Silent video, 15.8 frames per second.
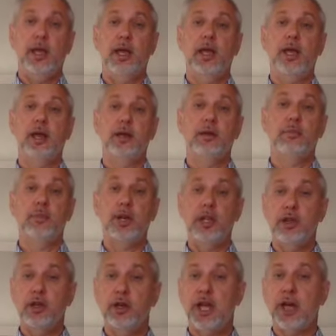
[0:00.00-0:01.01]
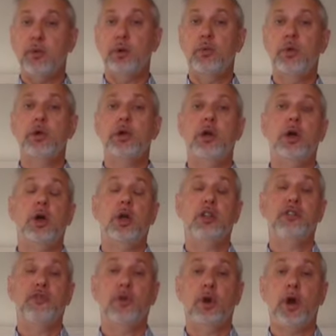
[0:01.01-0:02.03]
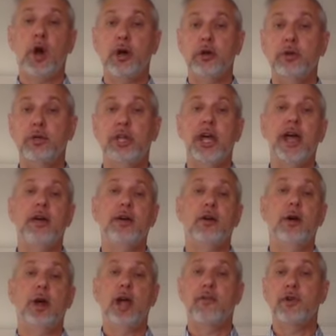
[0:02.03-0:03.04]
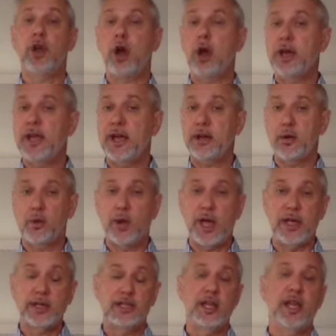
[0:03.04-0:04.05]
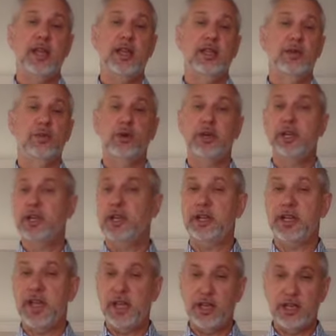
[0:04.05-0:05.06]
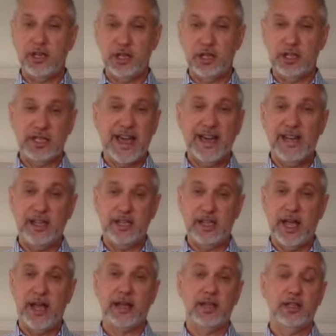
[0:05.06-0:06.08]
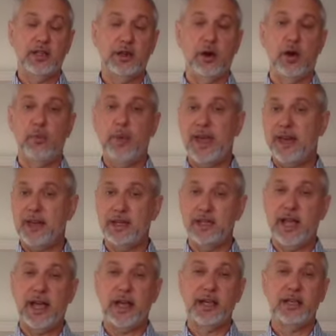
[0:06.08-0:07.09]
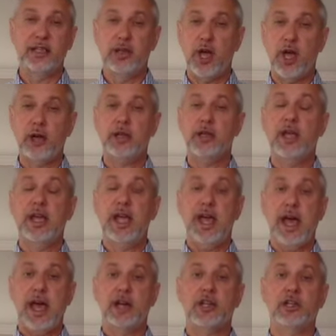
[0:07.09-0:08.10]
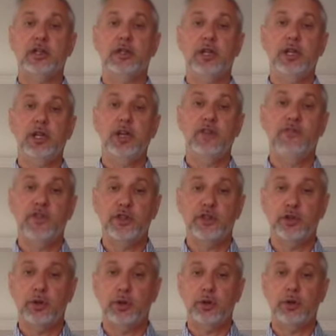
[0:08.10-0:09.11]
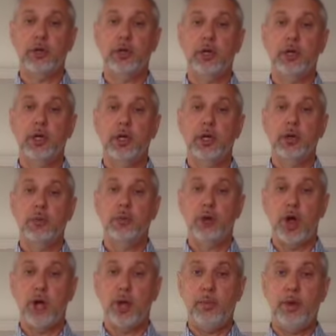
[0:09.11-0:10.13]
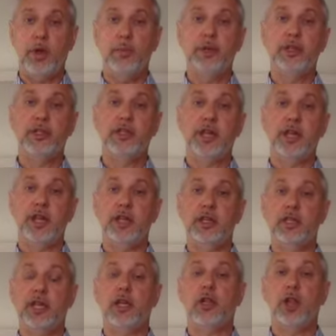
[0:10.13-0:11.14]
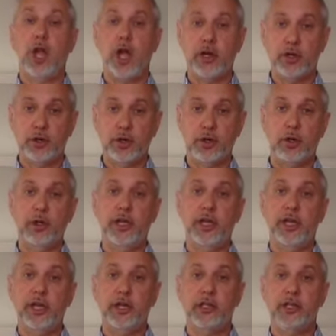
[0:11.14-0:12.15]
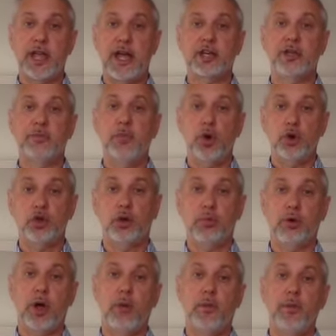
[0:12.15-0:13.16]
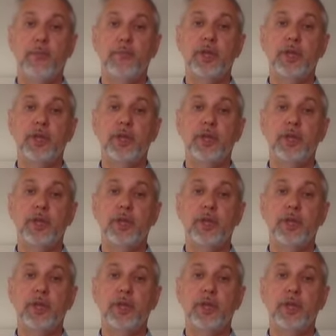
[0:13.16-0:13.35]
And many of the 911 calls for a heart attack or having cardiac arrest is really an anxiety attack or a panic attack. It's not actually a physical problem. It's a psychological / emotional problem.